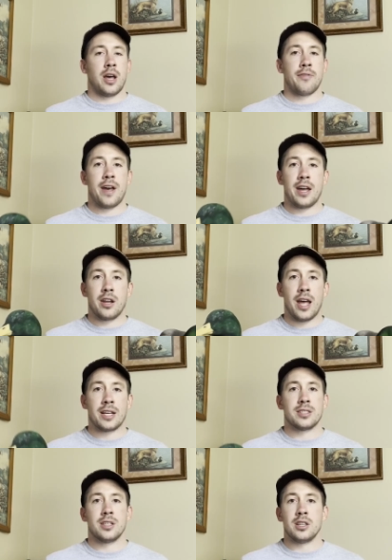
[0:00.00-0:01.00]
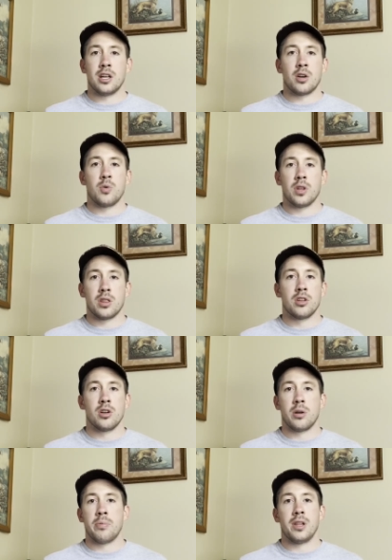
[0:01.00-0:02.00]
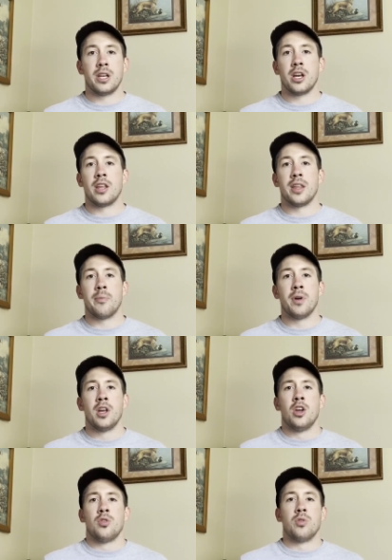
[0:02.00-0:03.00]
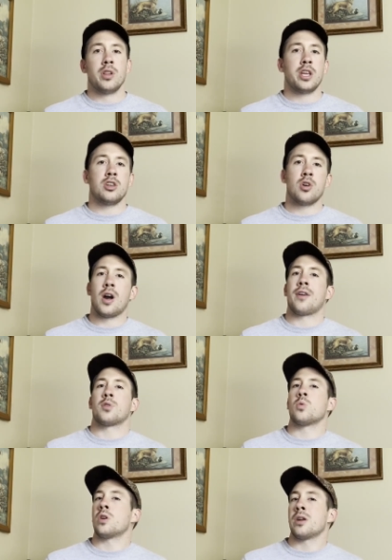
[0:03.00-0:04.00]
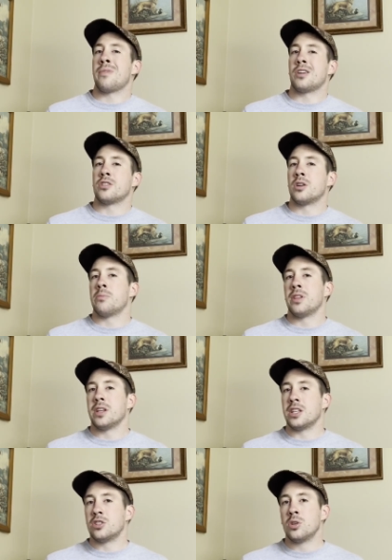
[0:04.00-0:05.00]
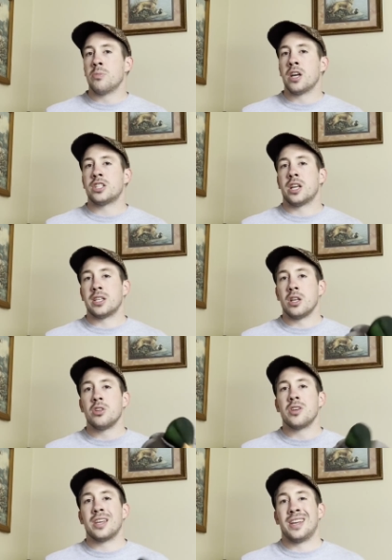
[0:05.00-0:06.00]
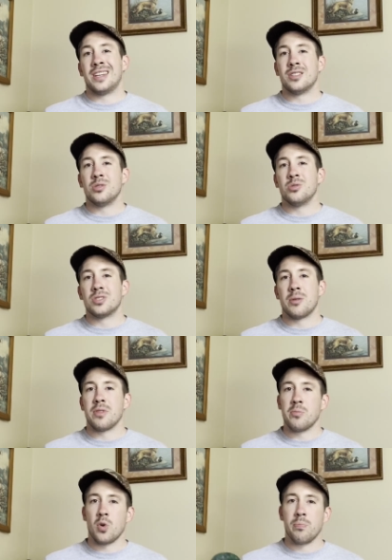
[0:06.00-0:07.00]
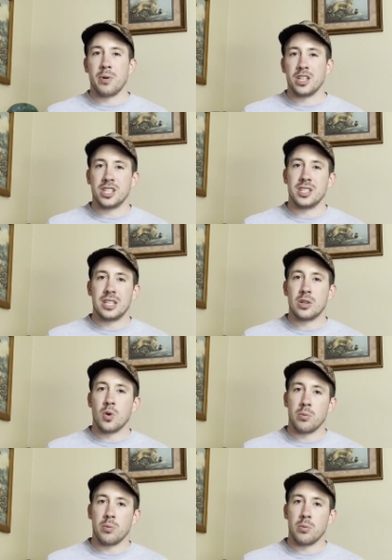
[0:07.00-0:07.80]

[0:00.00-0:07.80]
I've had excellent luck with durability on them. Really, you don't have to worry about durability too much until you get into some of the more budget decoy